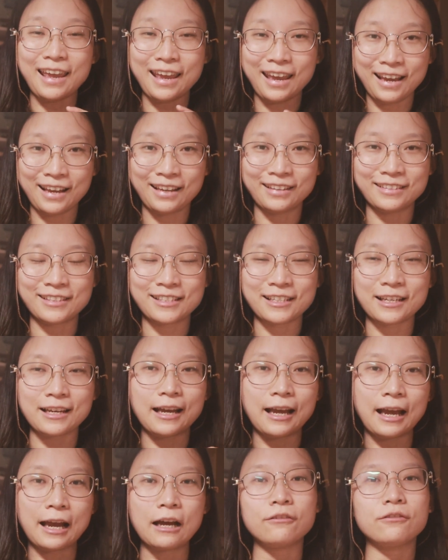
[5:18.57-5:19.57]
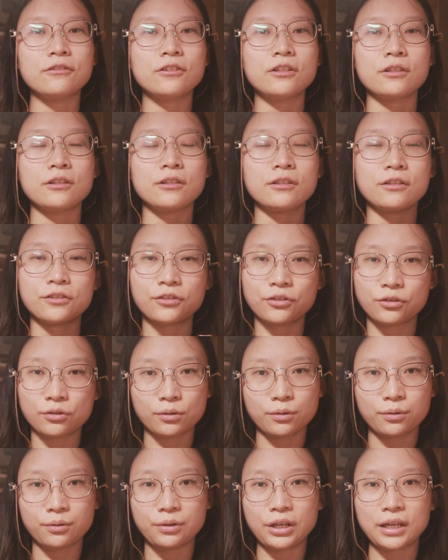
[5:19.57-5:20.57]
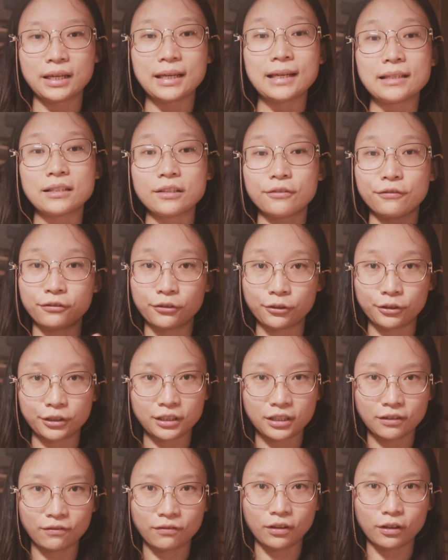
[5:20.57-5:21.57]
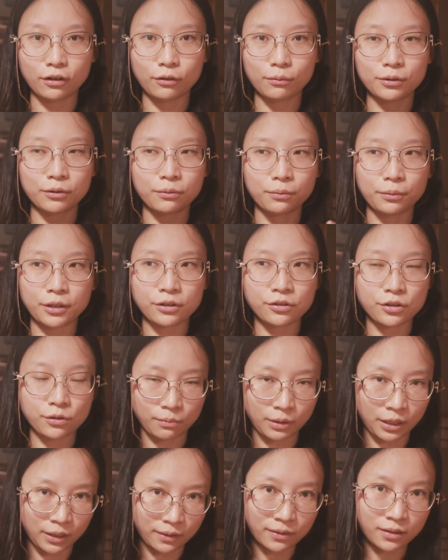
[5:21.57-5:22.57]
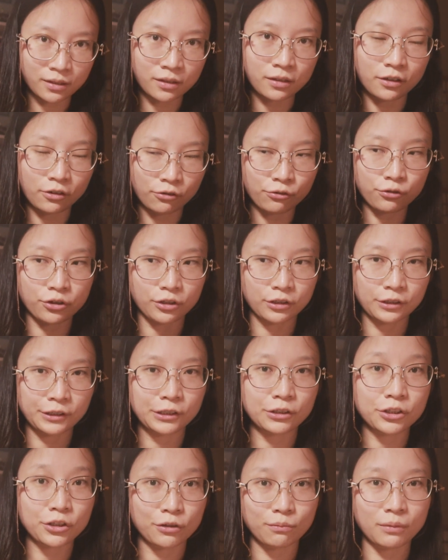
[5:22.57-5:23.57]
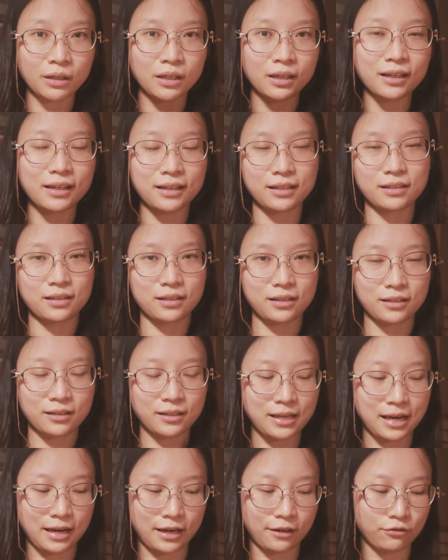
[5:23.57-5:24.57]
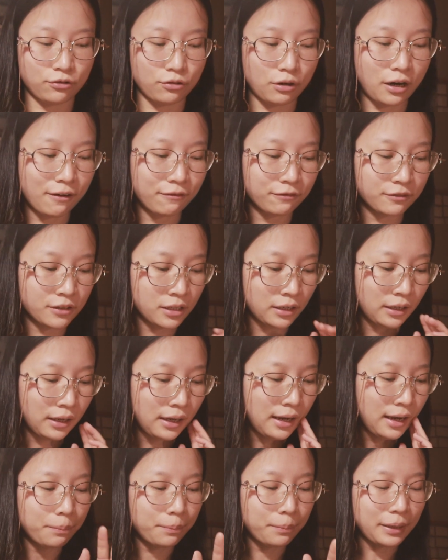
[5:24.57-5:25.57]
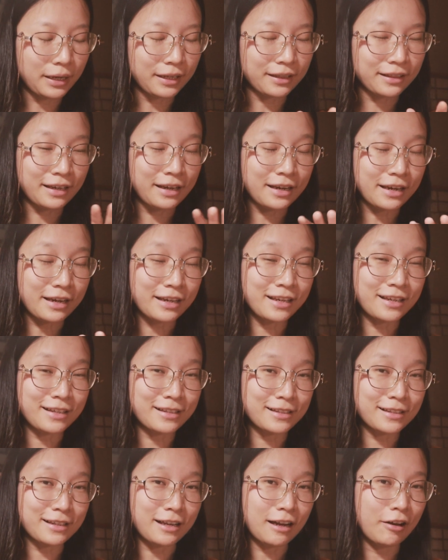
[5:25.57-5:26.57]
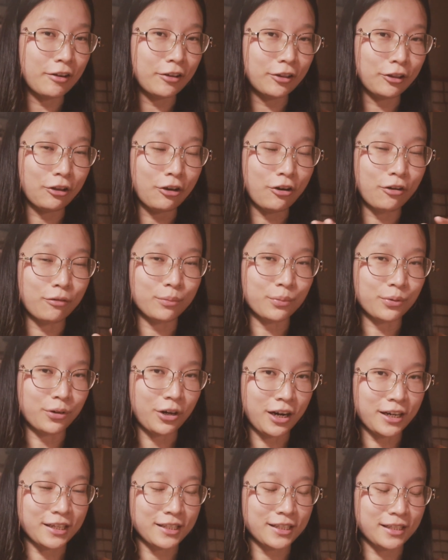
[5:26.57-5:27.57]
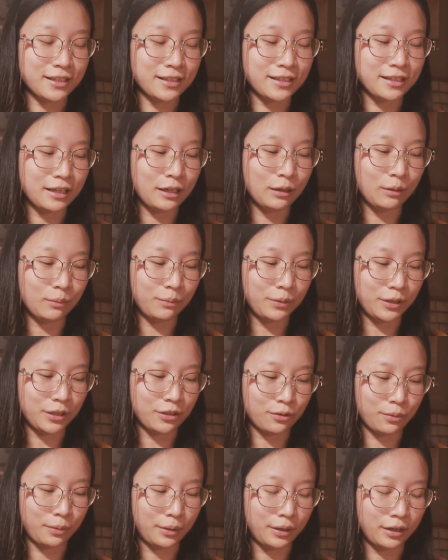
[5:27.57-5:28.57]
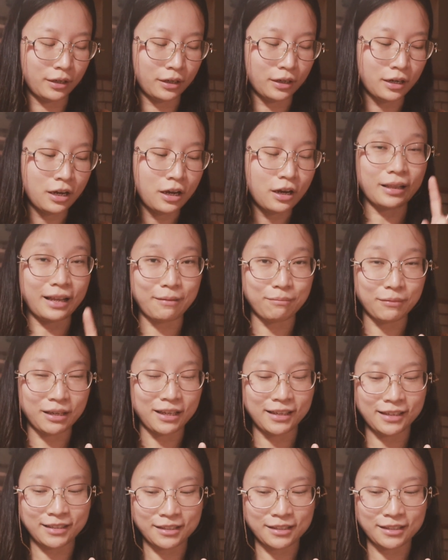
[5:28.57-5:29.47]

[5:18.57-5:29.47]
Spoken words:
and after the story is fully developed, which means usually to me is the second draft. But there is a long process in between. Let me